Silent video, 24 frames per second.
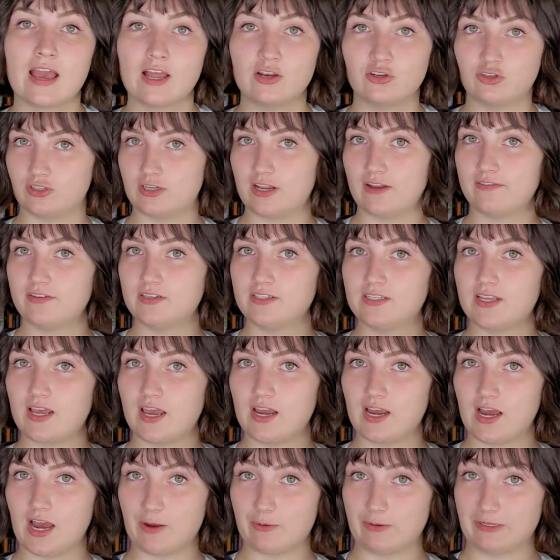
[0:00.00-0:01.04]
Just have to
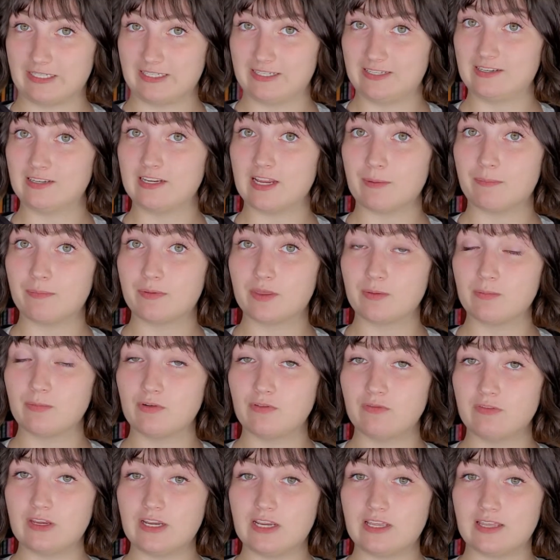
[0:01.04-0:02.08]
say, I would skip the
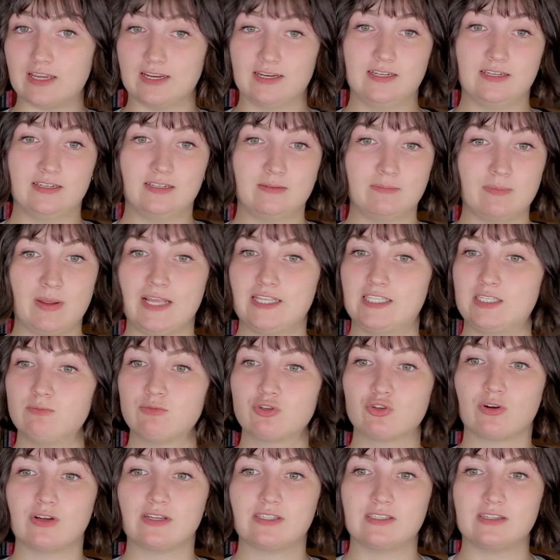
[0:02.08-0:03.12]
movie. They made some
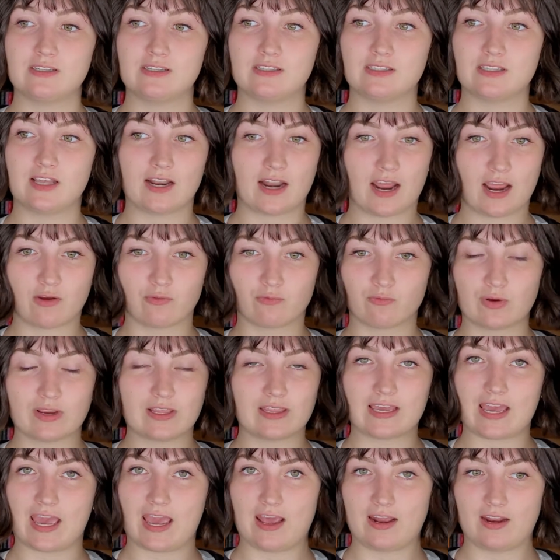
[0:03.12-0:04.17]
choices that I
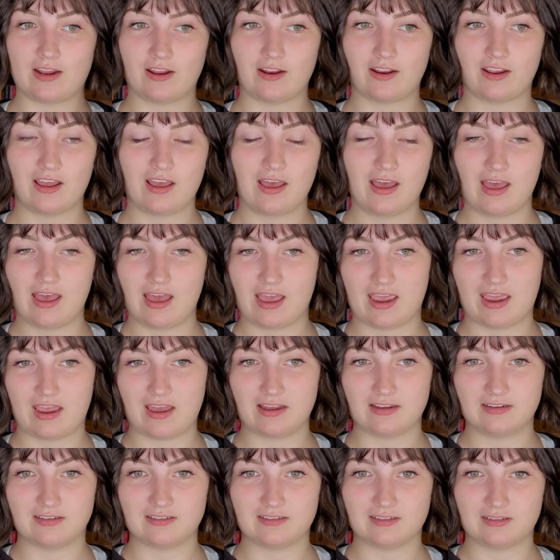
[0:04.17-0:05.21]
really hated
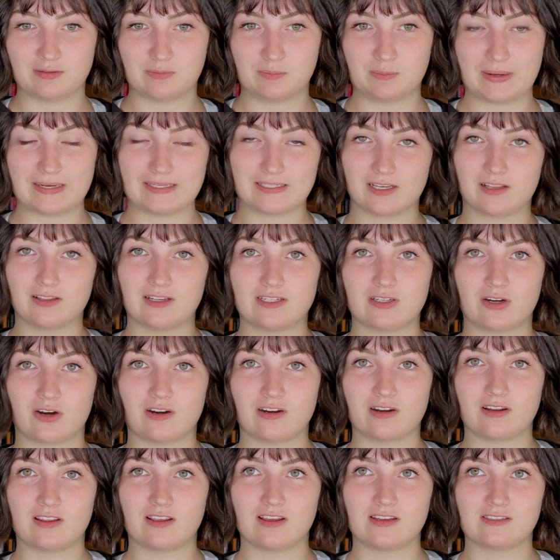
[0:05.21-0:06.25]
and basically
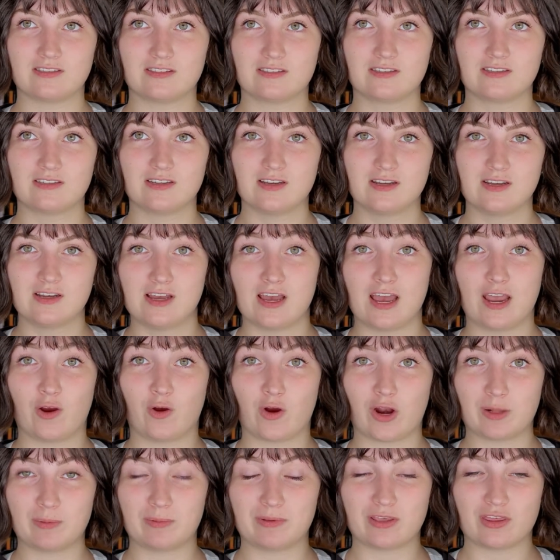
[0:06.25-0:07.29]
turned this
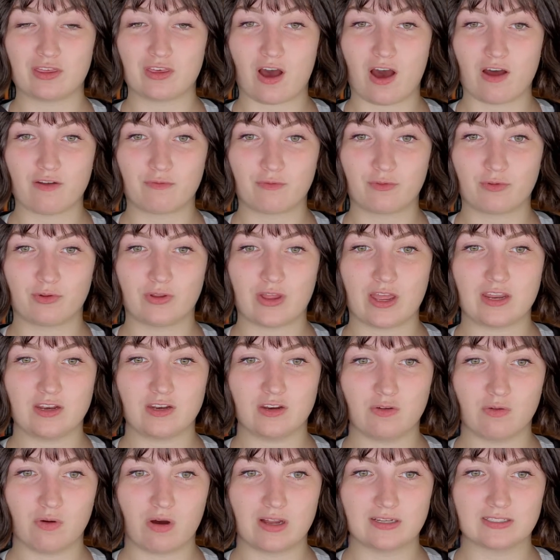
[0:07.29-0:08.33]
incredibly thoughtful and
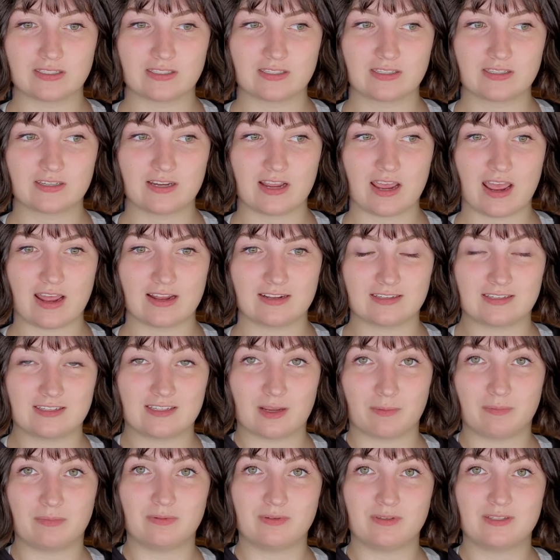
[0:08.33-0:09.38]
nuanced and
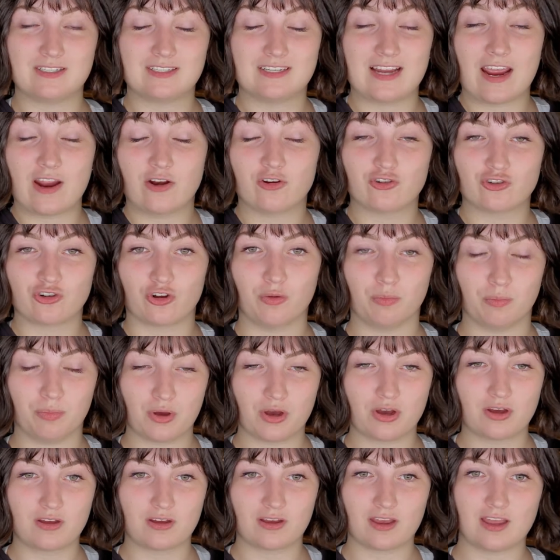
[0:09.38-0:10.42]
substantial
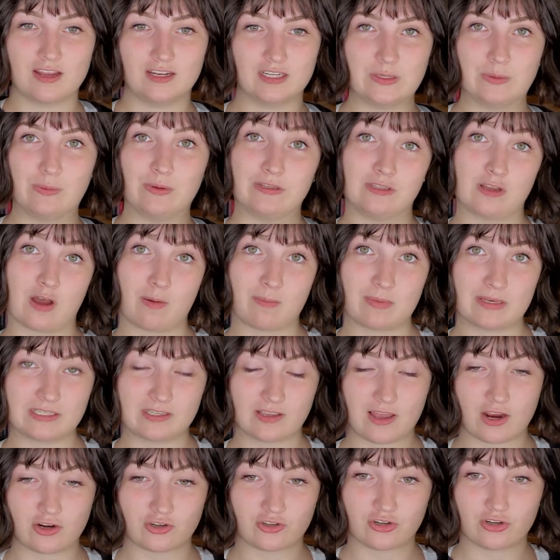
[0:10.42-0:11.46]
book into a zombie
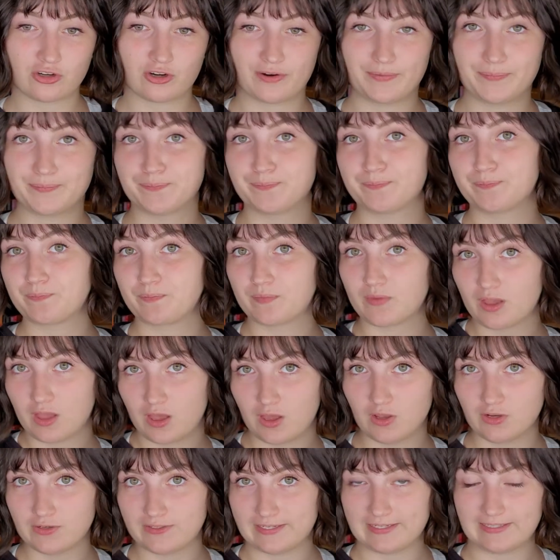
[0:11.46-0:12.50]
slasher.
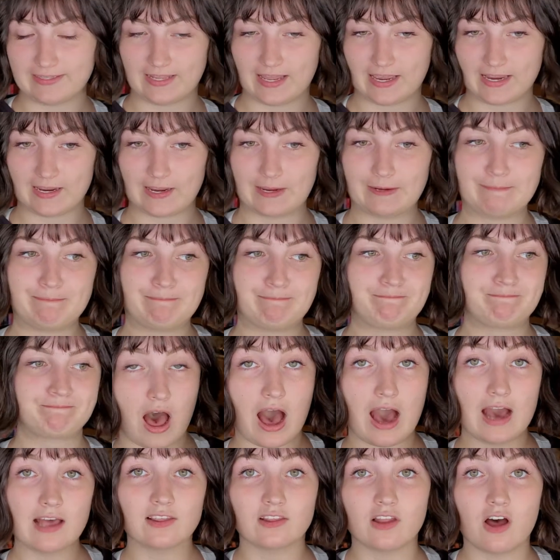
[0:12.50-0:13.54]
Didn't like it.
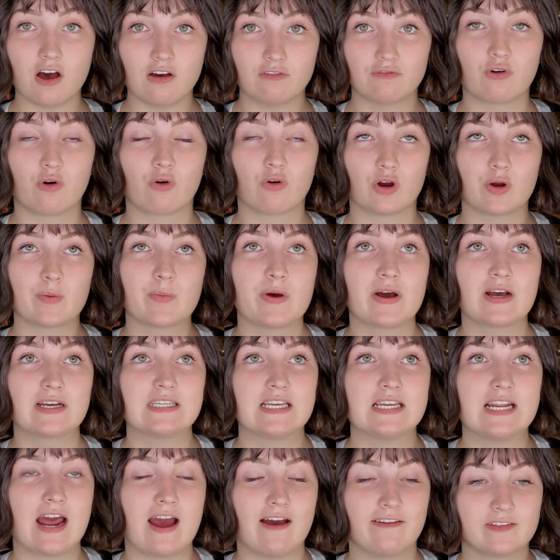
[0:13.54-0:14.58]
I love horror books
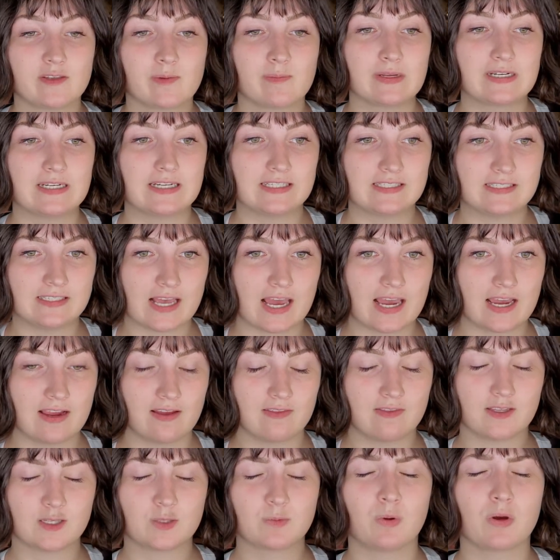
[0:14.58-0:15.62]
that have something to say,
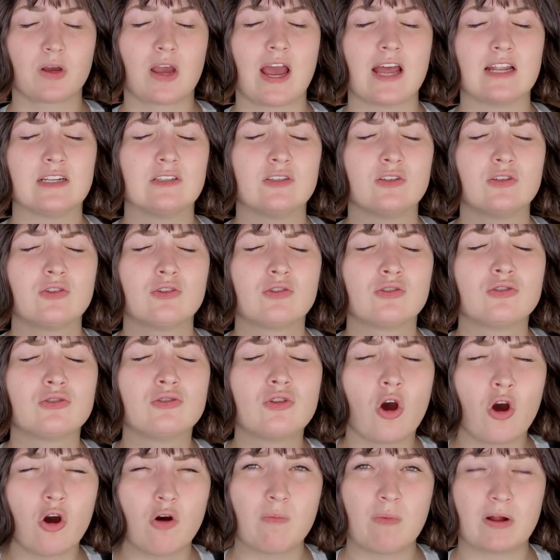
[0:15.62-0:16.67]
and this book had
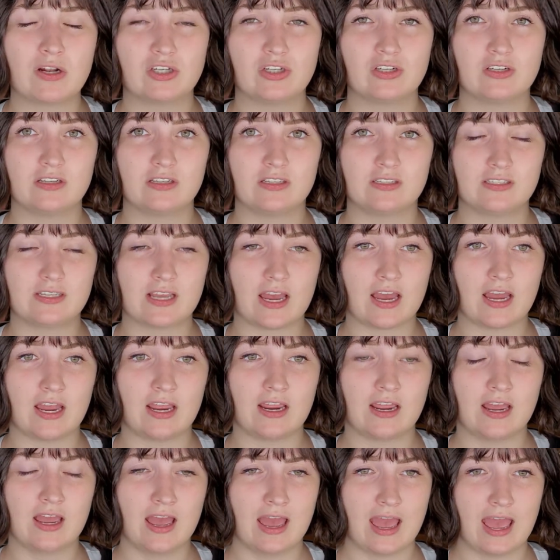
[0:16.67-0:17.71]
so much to
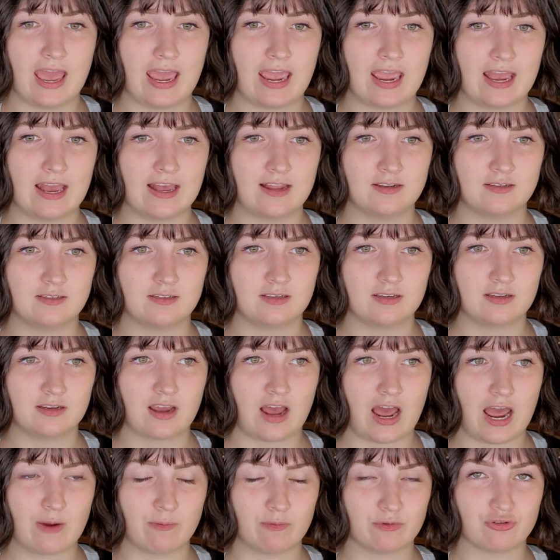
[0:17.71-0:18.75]
say, and
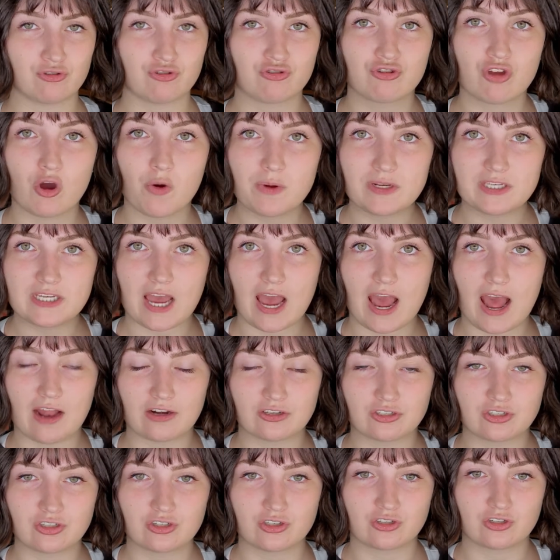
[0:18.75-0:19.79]
I was so
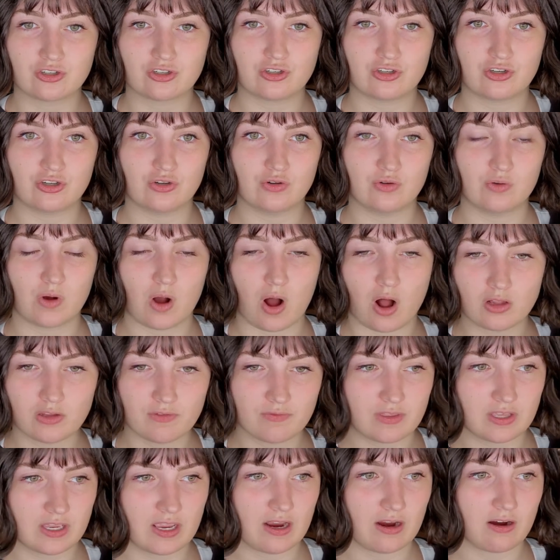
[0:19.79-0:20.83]
attached to all of
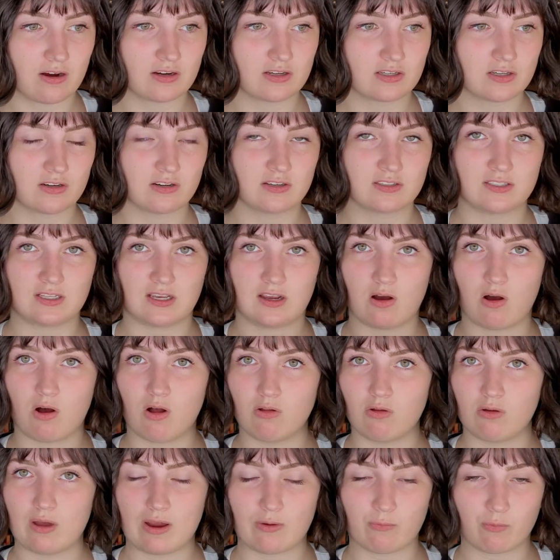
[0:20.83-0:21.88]
the characters. They
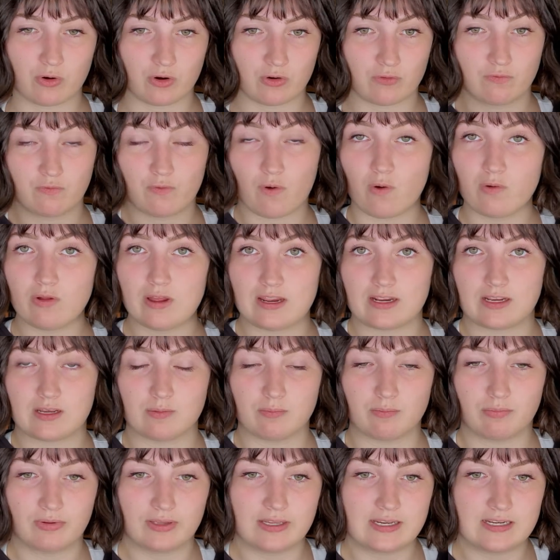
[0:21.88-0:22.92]
all were full and
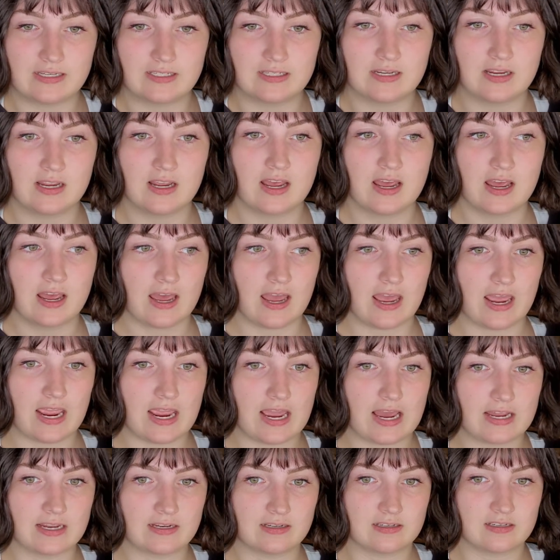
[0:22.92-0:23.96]
complete,
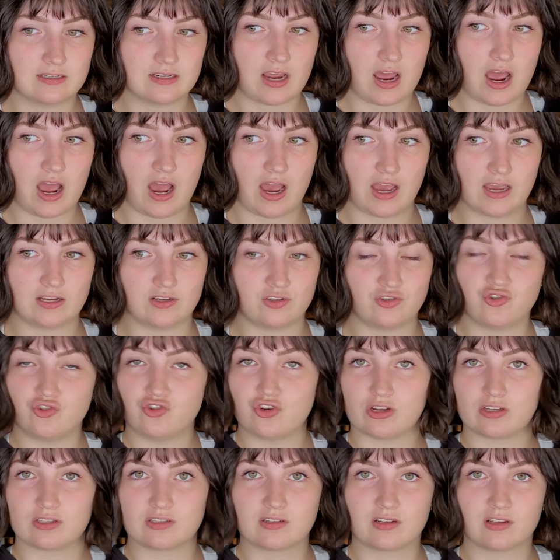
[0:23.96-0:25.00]
and I
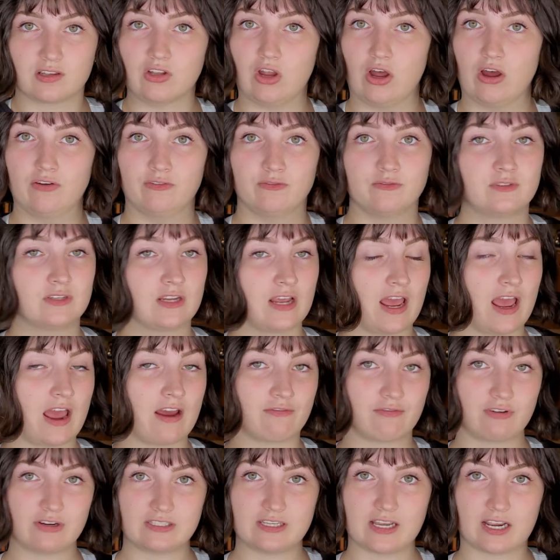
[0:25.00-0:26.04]
just loved
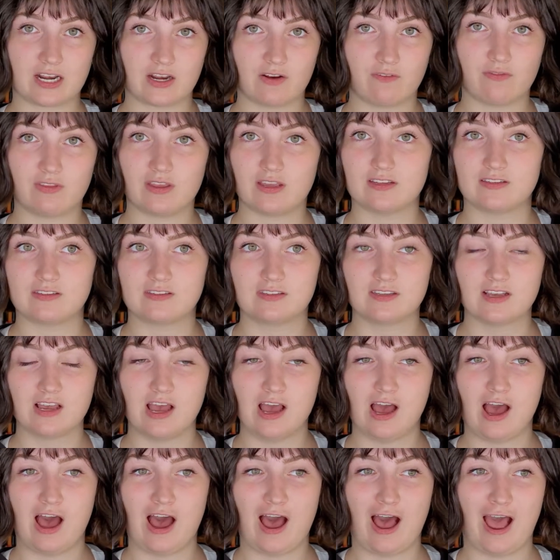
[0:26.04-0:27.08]
every second of this.
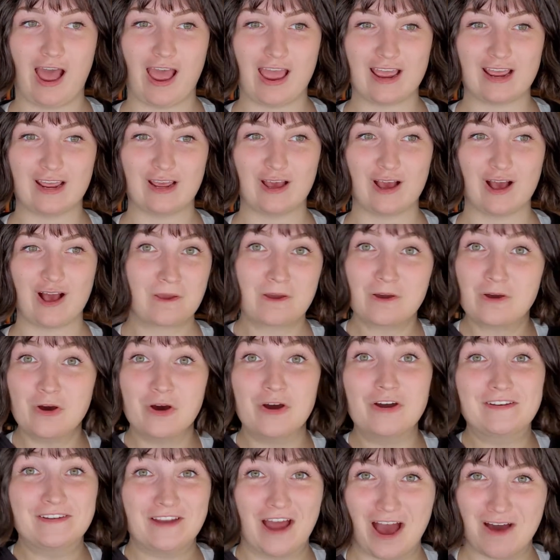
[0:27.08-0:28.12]
I
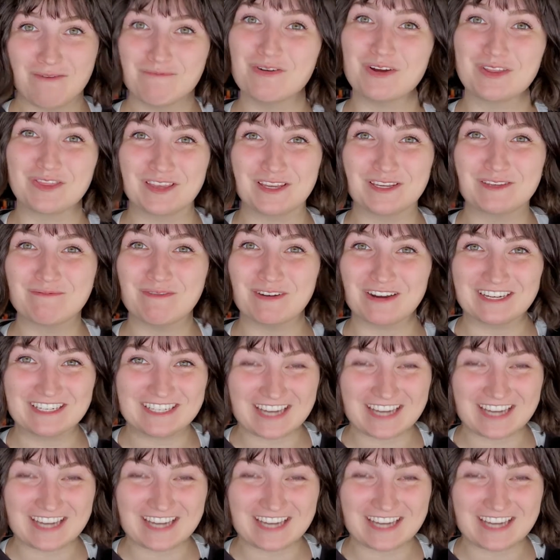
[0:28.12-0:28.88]
could not put this book